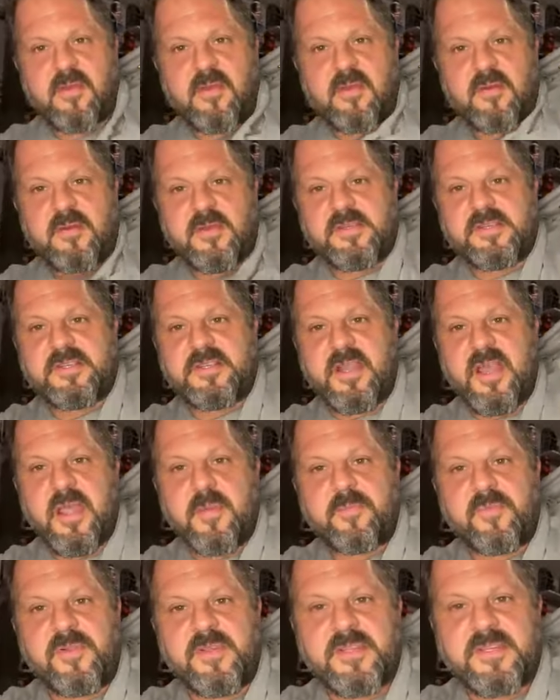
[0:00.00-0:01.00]

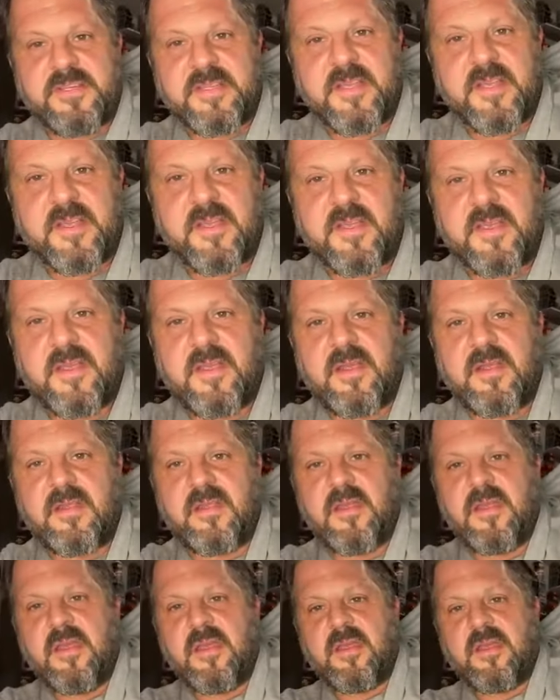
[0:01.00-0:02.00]
Snake
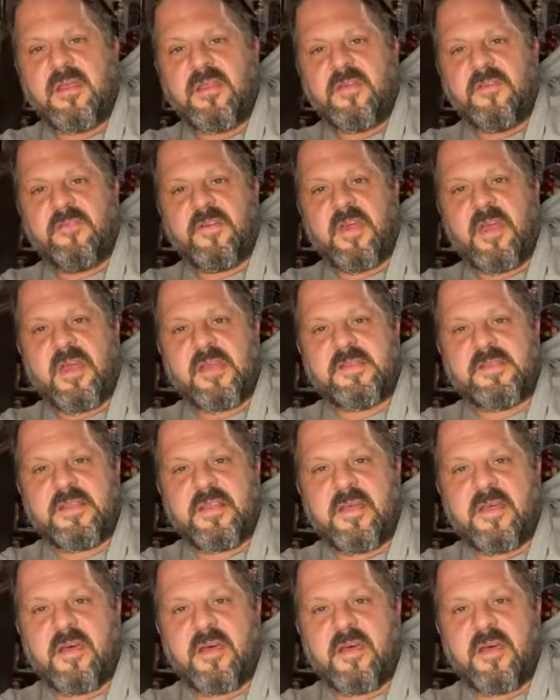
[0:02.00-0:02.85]
Plissken, you've got